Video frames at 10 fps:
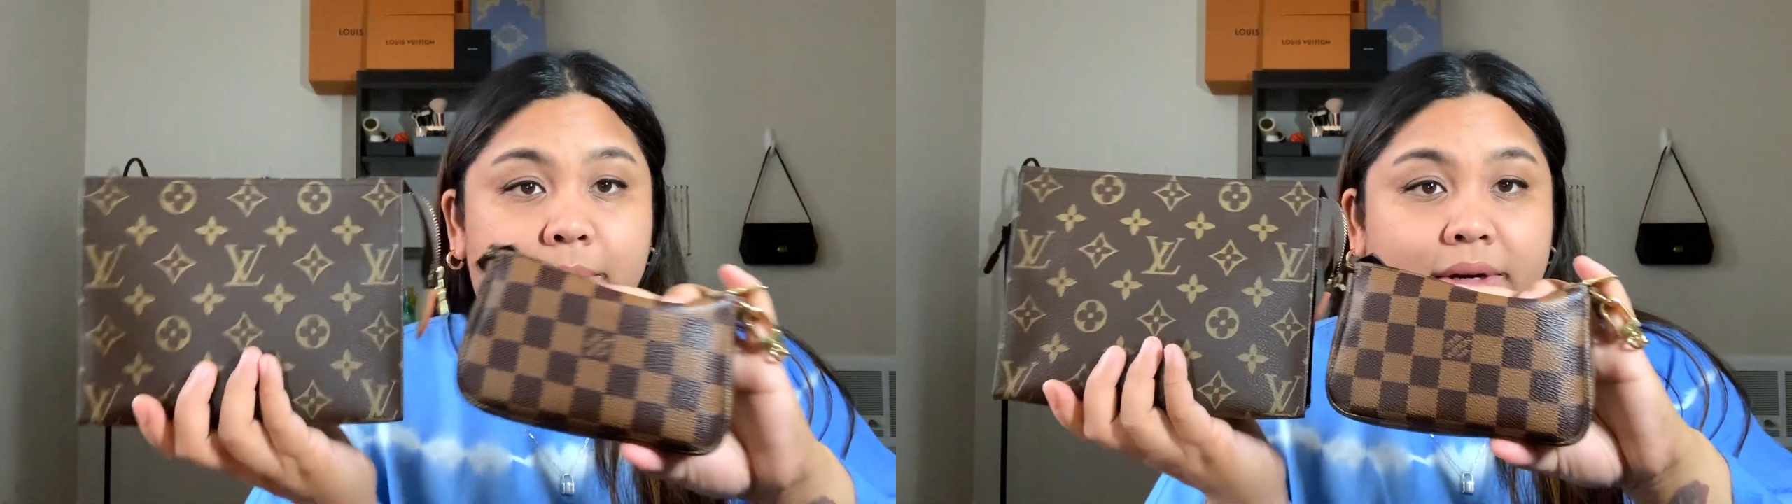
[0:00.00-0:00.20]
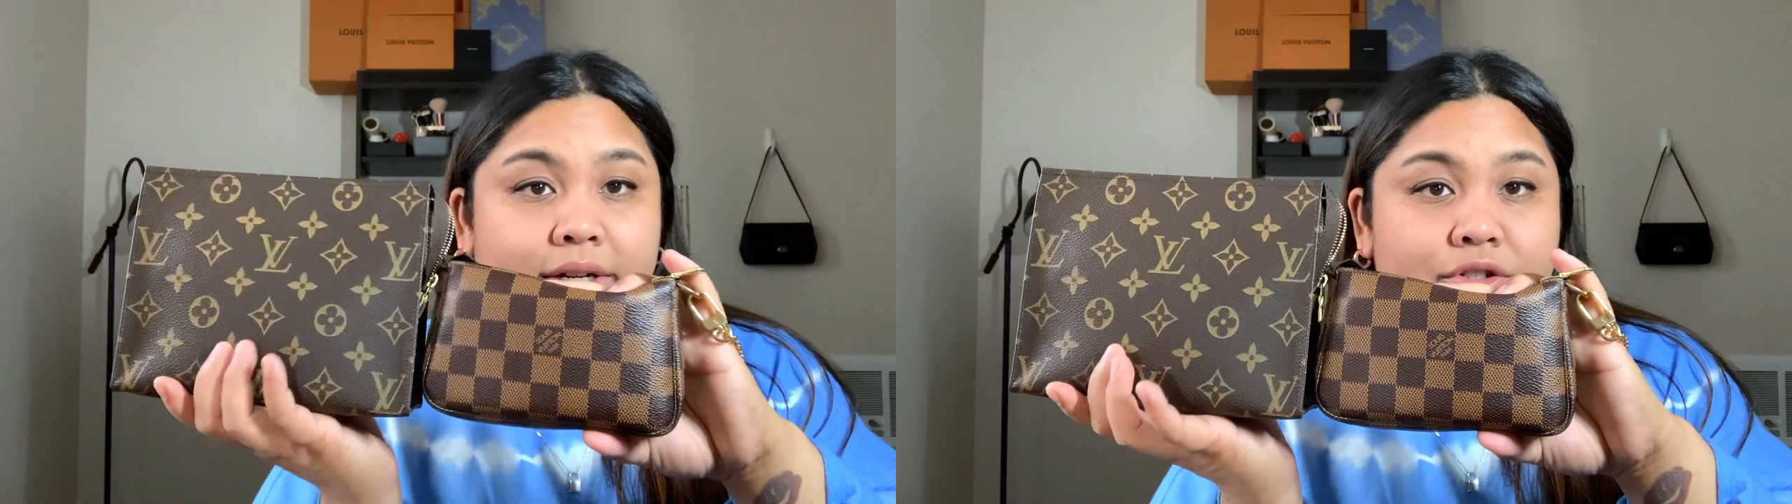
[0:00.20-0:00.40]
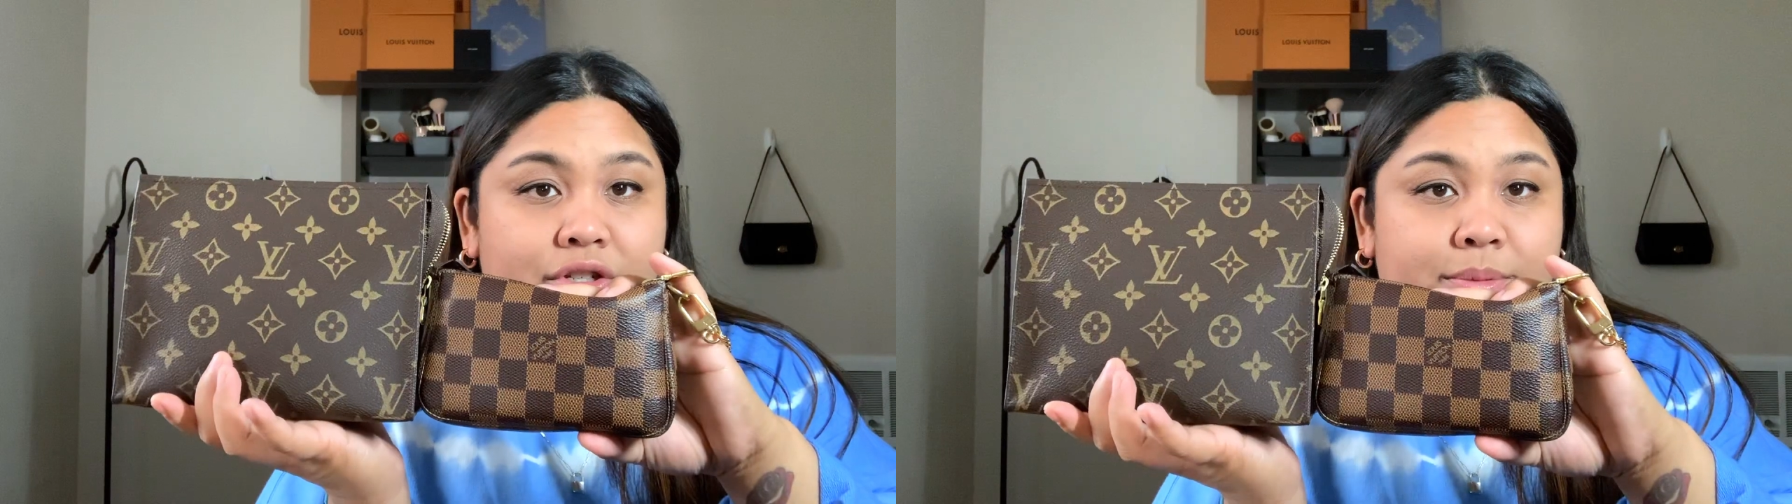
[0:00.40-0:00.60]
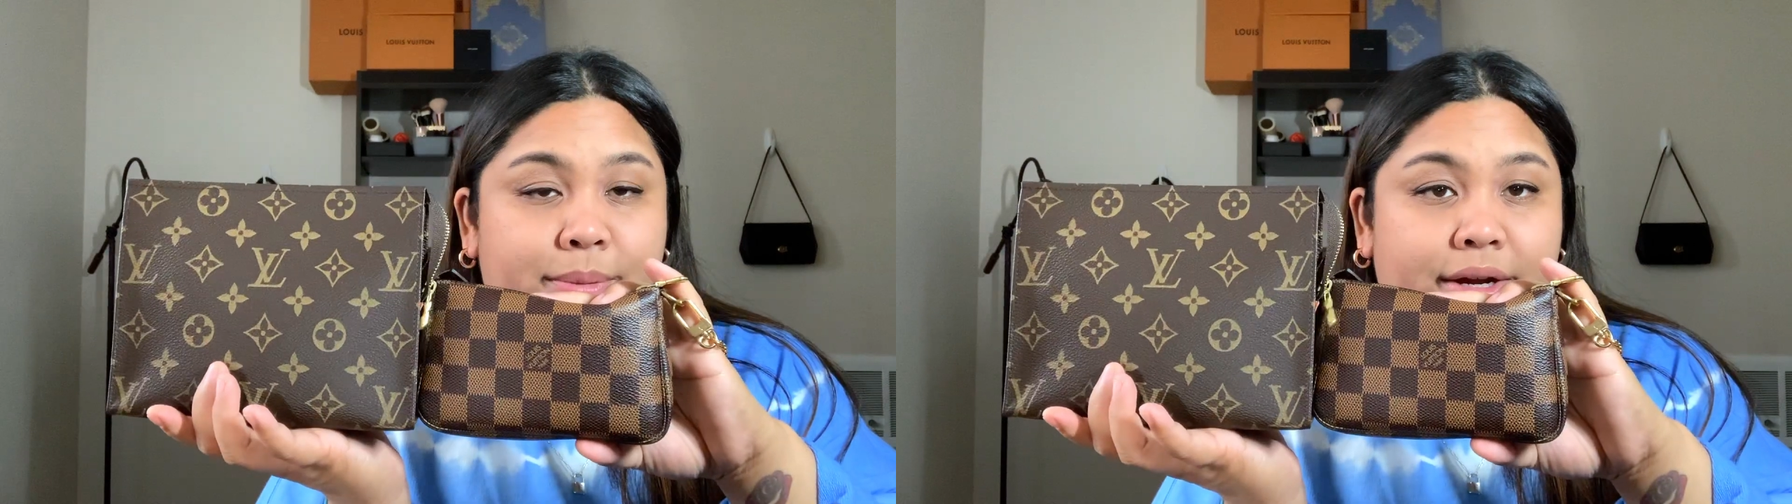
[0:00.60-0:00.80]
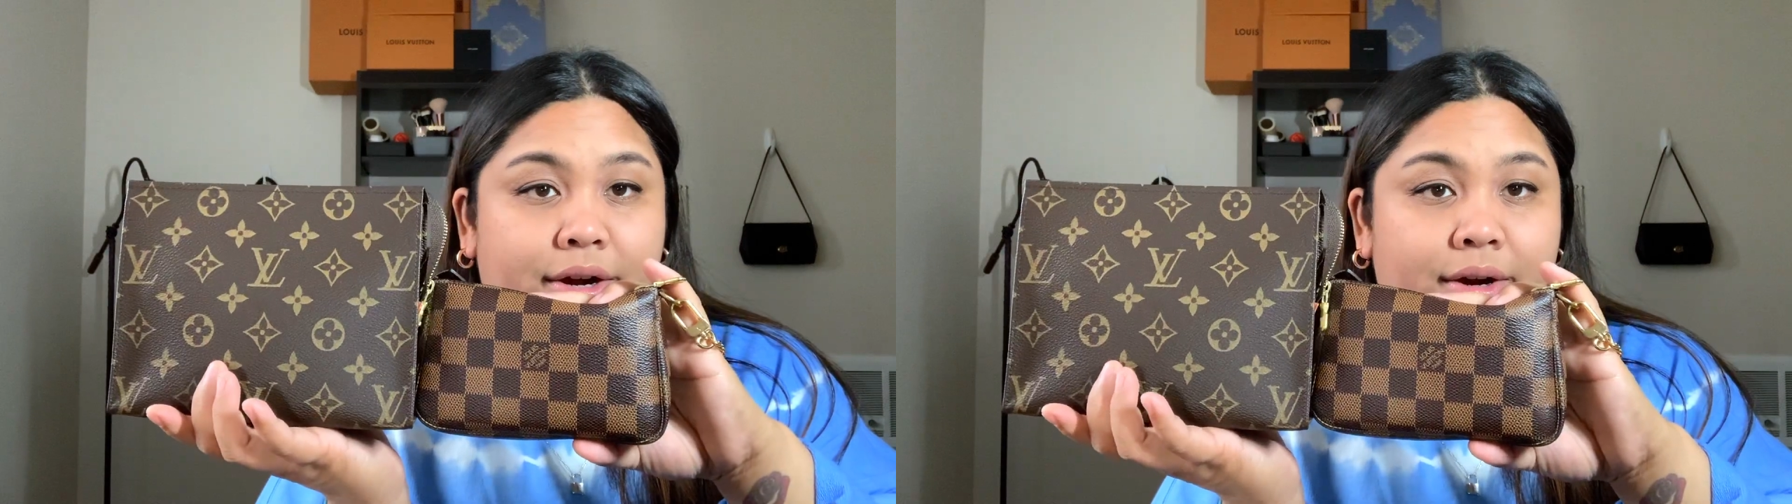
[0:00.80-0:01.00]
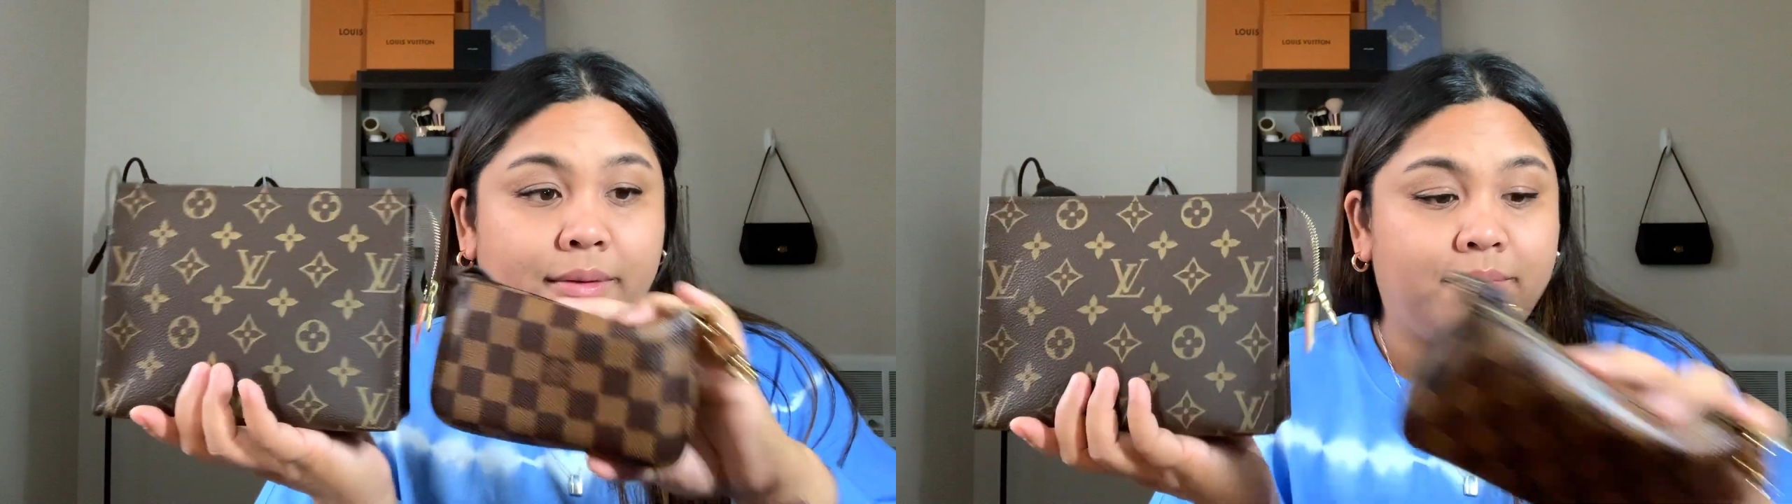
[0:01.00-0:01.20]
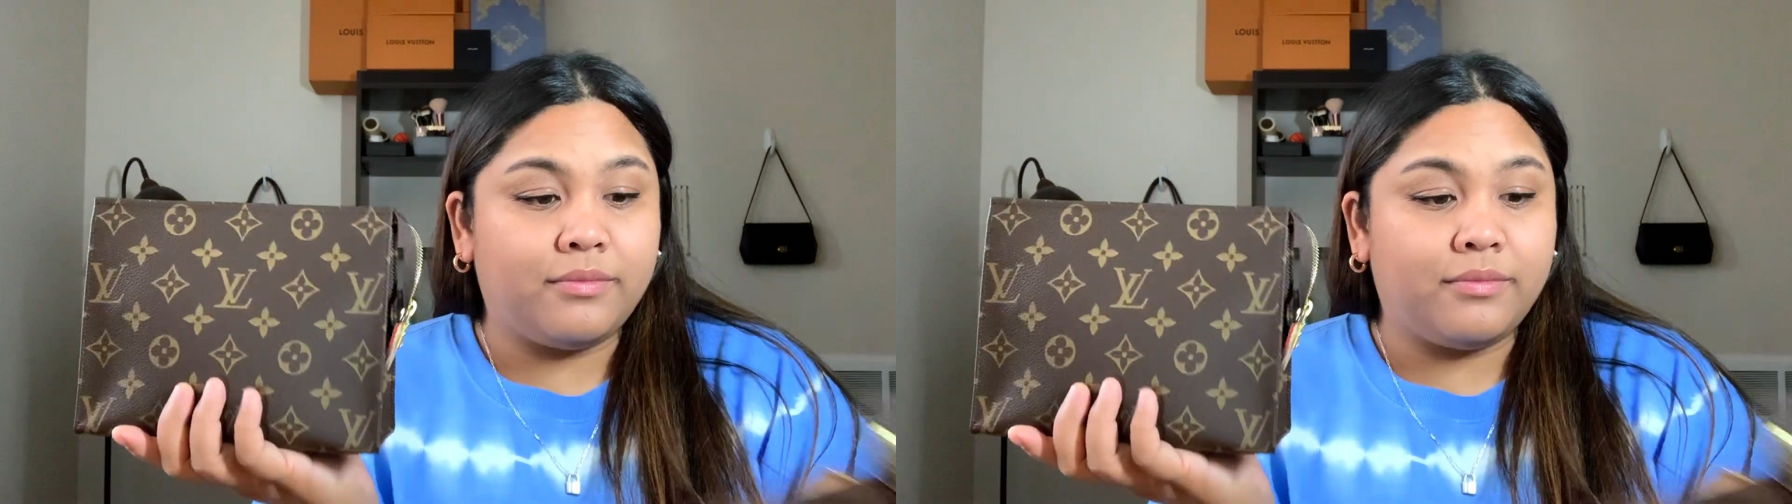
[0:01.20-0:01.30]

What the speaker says: but it's just bigger.